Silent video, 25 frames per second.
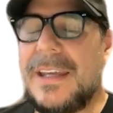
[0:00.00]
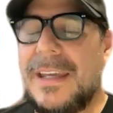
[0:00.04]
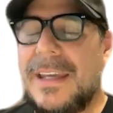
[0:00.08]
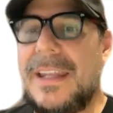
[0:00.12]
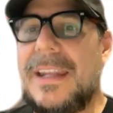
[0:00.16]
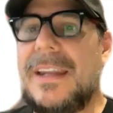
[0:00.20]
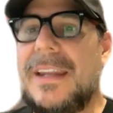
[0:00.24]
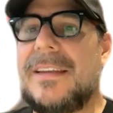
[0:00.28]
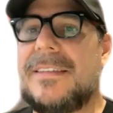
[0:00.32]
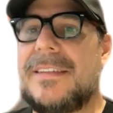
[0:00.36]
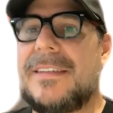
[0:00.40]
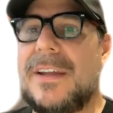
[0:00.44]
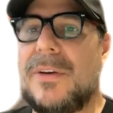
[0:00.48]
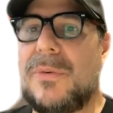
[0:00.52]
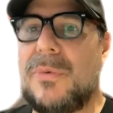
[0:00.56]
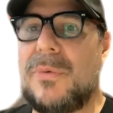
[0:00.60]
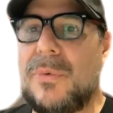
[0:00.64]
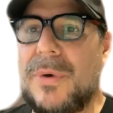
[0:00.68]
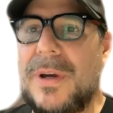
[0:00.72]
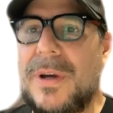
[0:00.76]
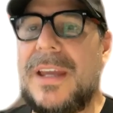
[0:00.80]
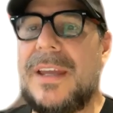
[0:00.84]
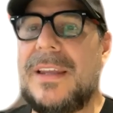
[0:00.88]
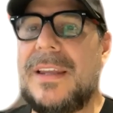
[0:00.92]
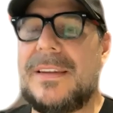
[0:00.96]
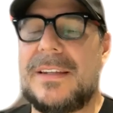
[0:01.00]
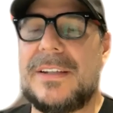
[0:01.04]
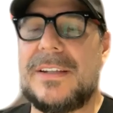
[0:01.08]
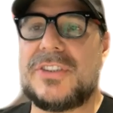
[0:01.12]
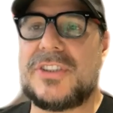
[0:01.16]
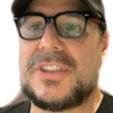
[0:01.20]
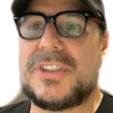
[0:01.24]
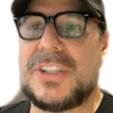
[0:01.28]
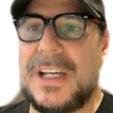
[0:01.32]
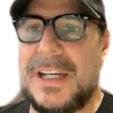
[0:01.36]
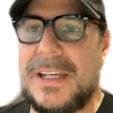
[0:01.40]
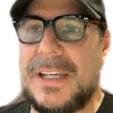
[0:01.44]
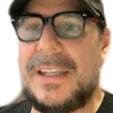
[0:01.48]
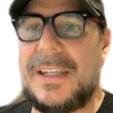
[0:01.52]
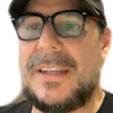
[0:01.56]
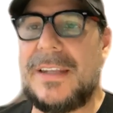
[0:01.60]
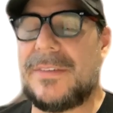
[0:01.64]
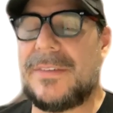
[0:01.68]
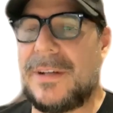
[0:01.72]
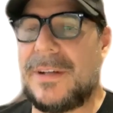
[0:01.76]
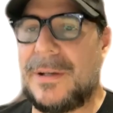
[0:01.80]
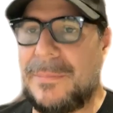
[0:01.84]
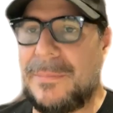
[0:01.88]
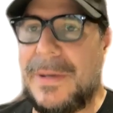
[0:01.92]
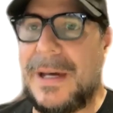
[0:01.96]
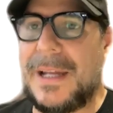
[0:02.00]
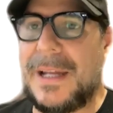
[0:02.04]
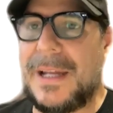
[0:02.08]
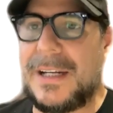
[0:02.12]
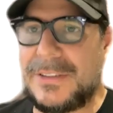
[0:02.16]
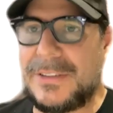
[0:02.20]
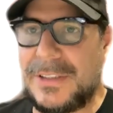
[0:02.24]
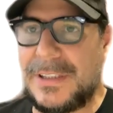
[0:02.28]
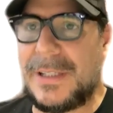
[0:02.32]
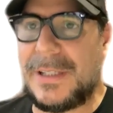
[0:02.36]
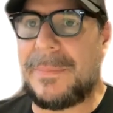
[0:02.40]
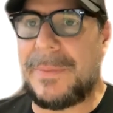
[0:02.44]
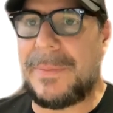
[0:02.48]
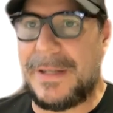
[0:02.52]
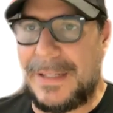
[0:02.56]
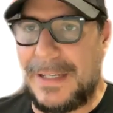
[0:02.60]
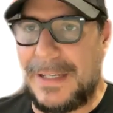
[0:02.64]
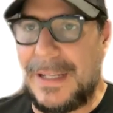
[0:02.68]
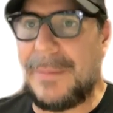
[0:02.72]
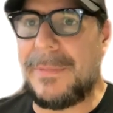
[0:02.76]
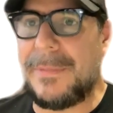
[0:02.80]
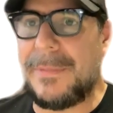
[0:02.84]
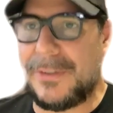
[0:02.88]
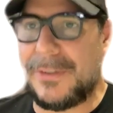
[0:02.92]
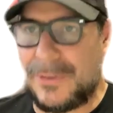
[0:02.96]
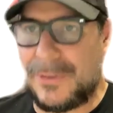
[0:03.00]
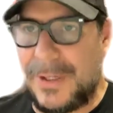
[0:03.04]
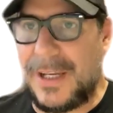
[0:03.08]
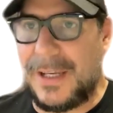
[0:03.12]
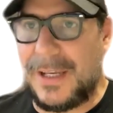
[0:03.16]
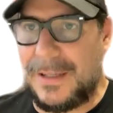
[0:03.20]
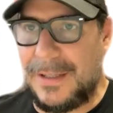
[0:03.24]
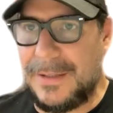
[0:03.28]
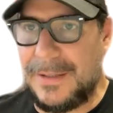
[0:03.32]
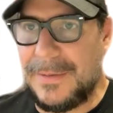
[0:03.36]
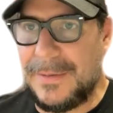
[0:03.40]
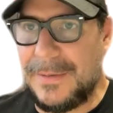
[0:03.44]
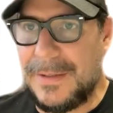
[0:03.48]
it is the way the Chinese are managing the pandemic today,